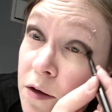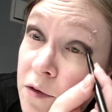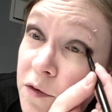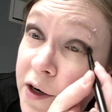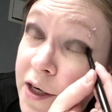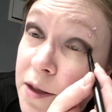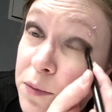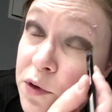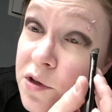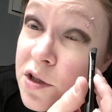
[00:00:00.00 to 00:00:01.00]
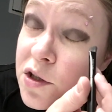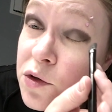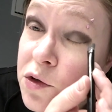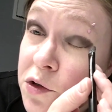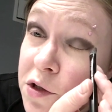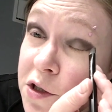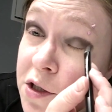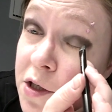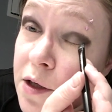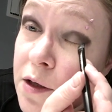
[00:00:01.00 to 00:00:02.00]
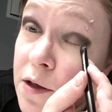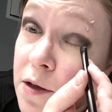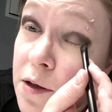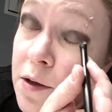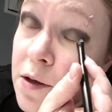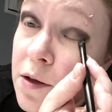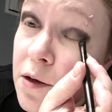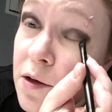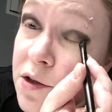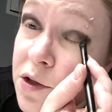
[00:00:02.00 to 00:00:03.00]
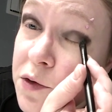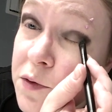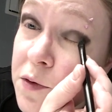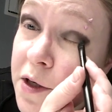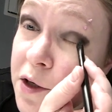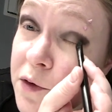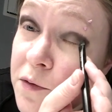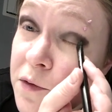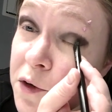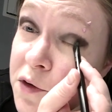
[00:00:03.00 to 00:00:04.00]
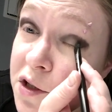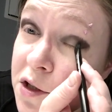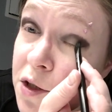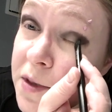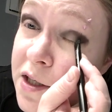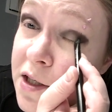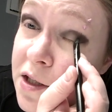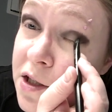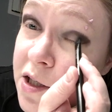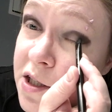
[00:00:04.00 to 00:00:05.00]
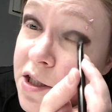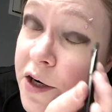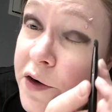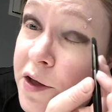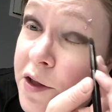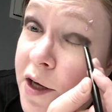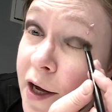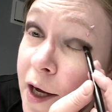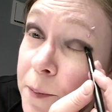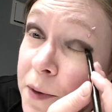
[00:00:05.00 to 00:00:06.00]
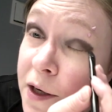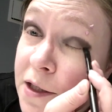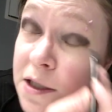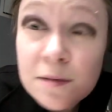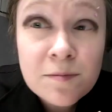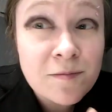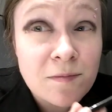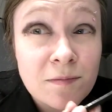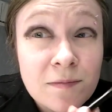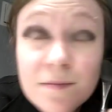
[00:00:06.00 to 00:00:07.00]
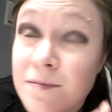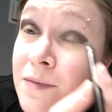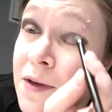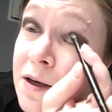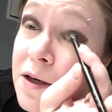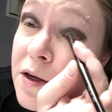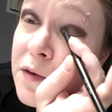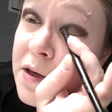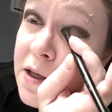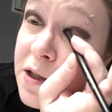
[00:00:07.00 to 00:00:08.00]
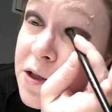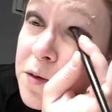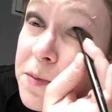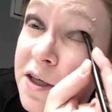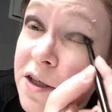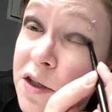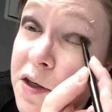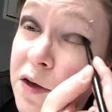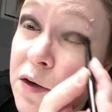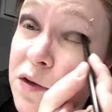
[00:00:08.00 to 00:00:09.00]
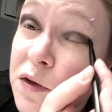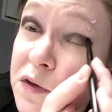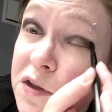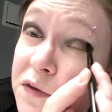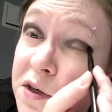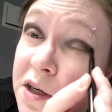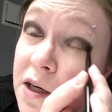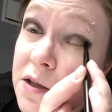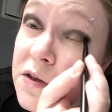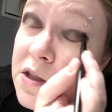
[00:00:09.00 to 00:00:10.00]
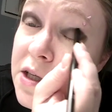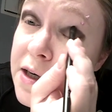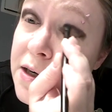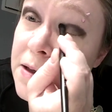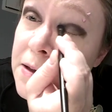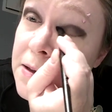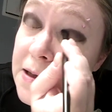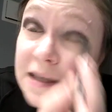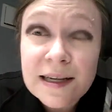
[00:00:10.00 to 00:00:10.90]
For added boldness, you could also encroach a little bit into this area of the eye, but you don't need to because you can also use different colors there, as